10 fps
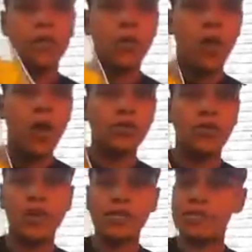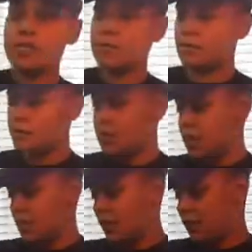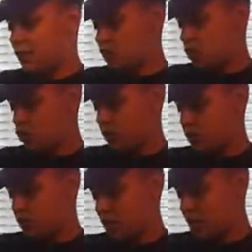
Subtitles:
watercress at the grocery store